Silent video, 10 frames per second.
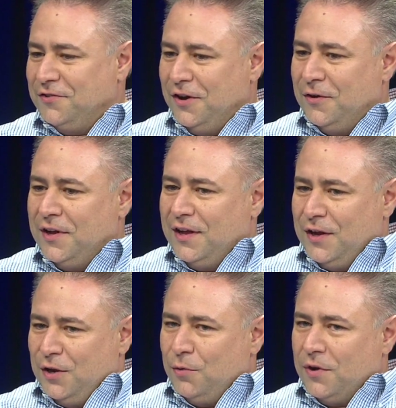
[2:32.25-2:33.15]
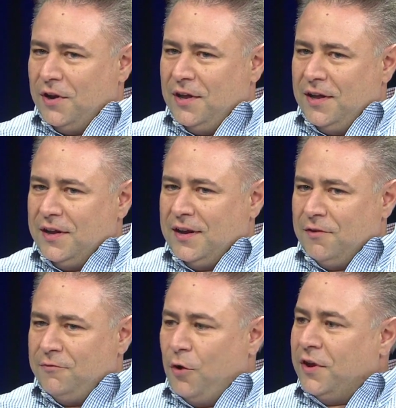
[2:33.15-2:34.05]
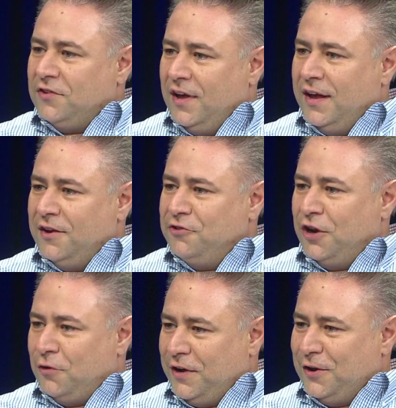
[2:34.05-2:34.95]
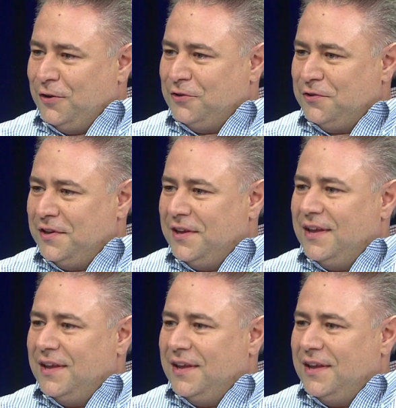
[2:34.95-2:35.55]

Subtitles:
So we're going to focus on Generico's,